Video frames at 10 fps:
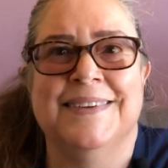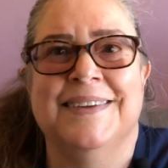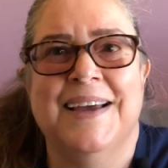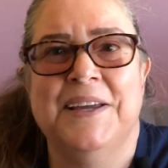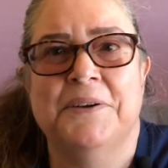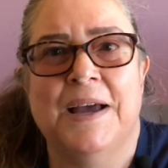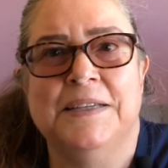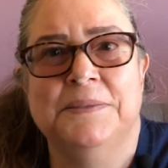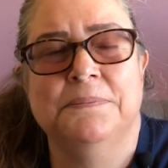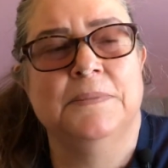Hey you
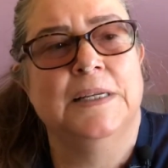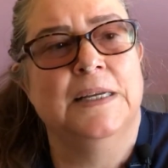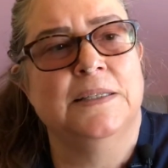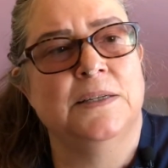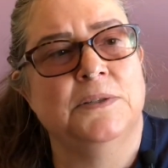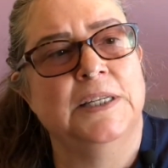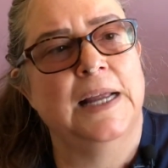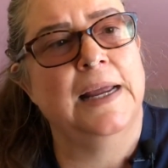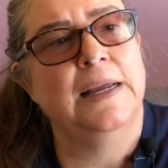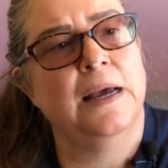guys, so
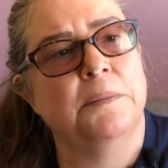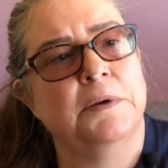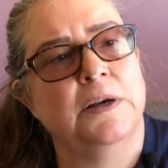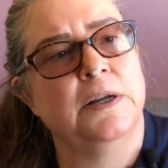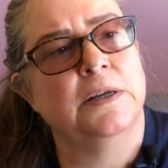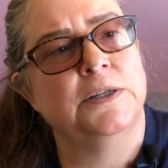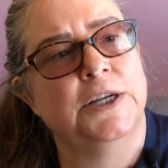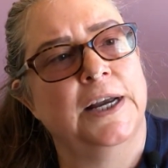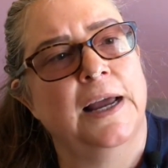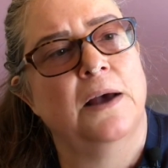today I'm gonna
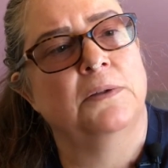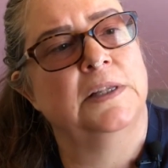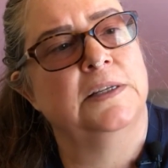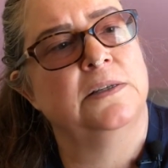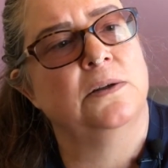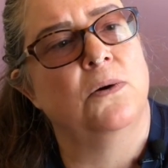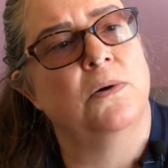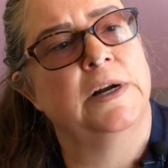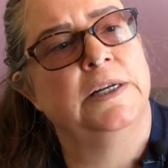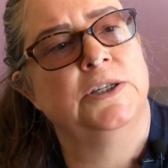check out this
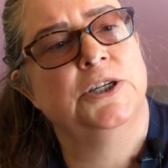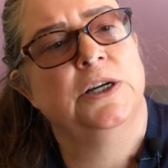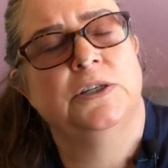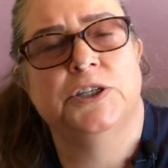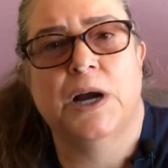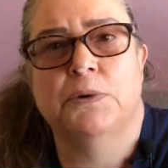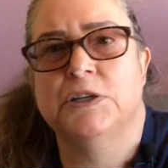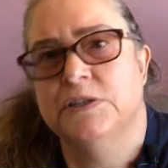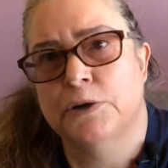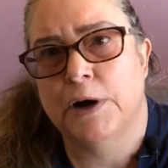orange shower
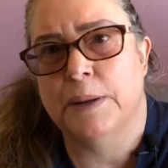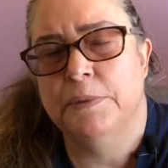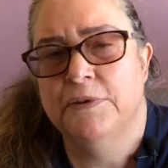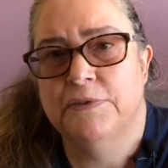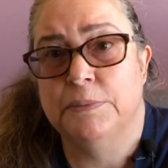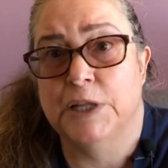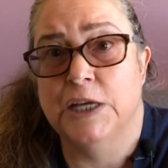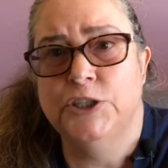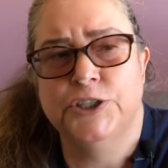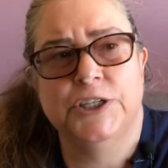scrub from
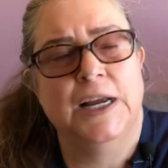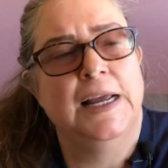Lush.